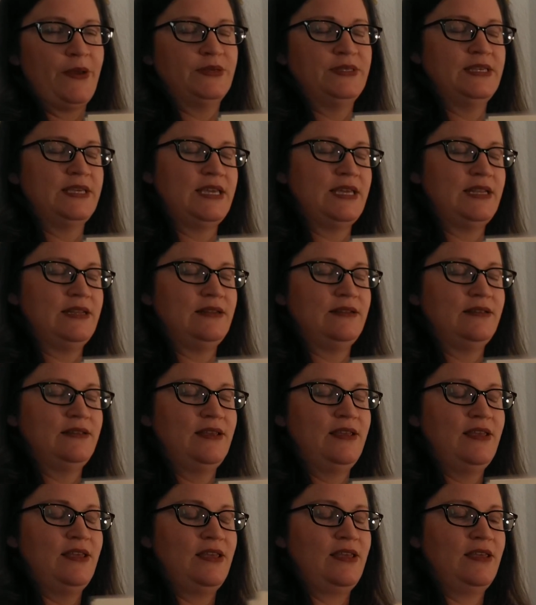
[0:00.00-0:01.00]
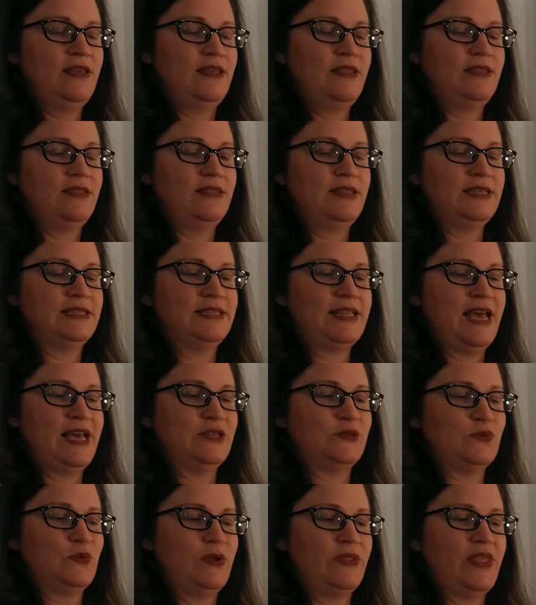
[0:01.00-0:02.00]
I was thinking this
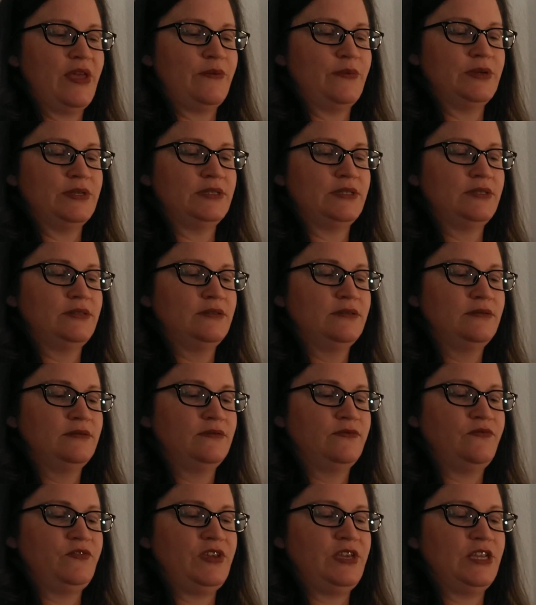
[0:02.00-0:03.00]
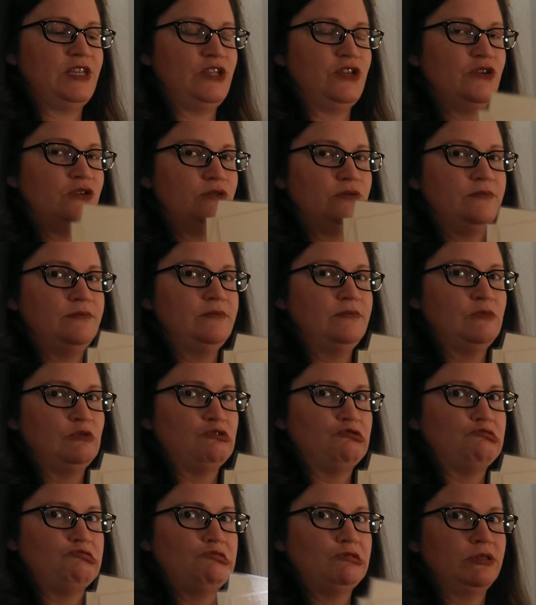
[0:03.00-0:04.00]
last one that was V and U.
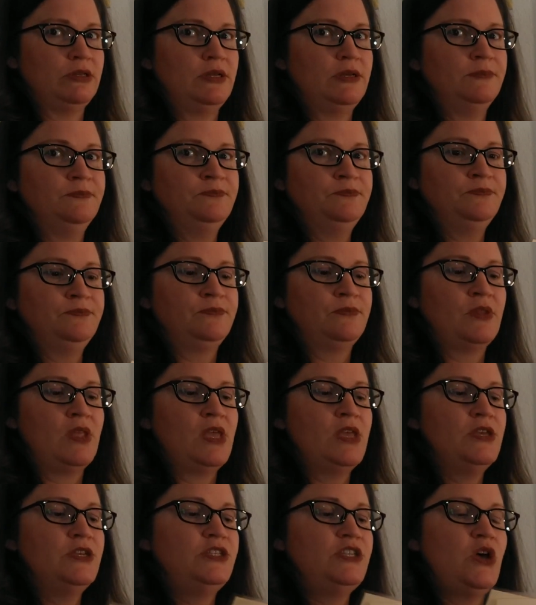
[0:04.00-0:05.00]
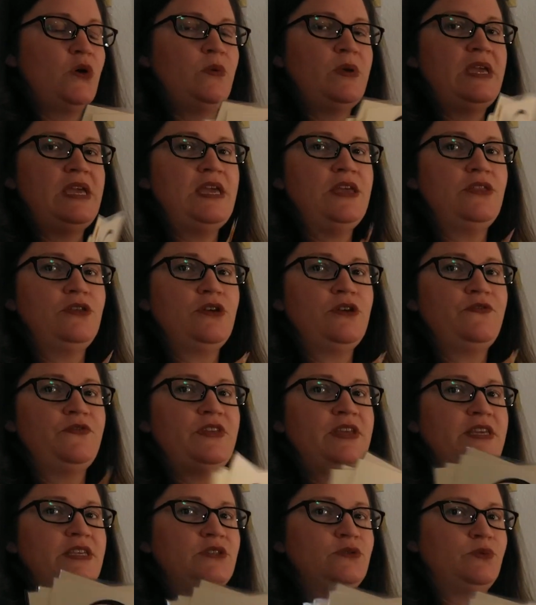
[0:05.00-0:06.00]
So either of
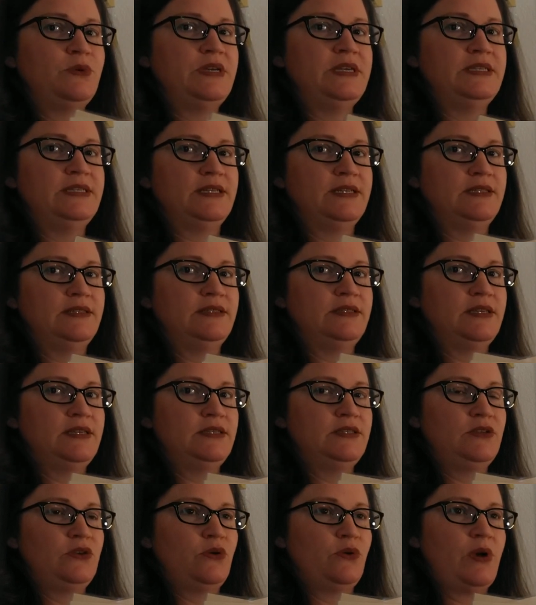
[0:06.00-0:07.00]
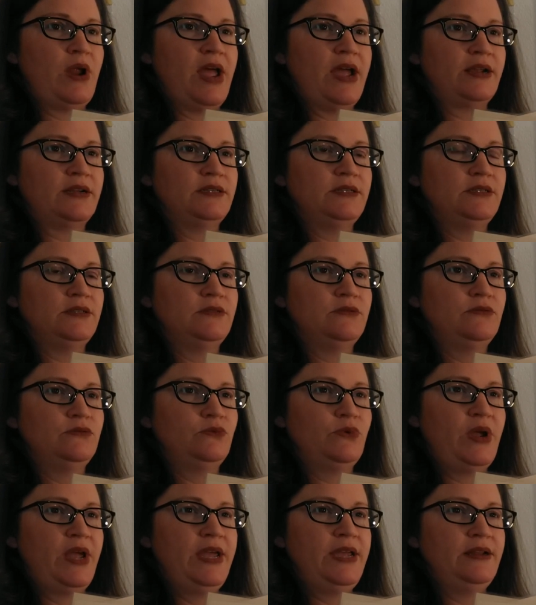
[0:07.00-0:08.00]
these reasons is correct,
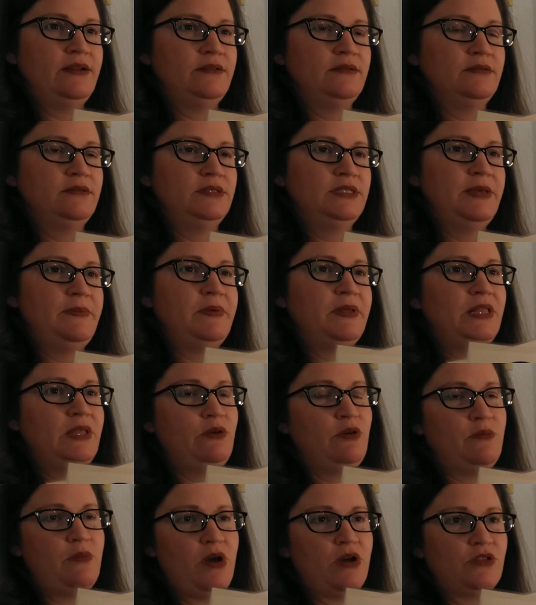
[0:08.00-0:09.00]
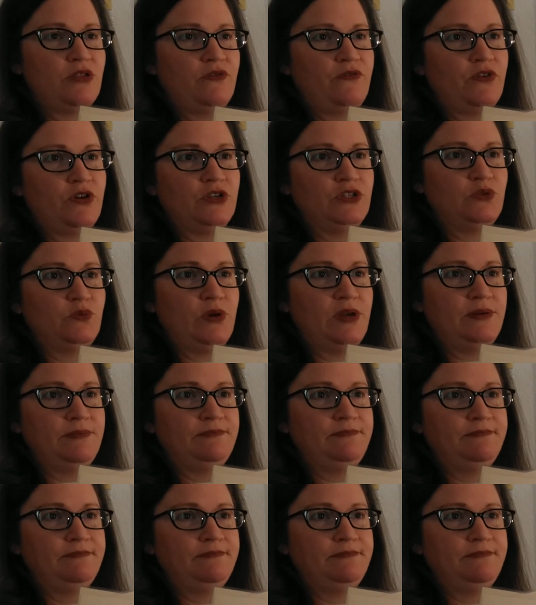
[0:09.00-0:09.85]
right? Typically we mark the first one.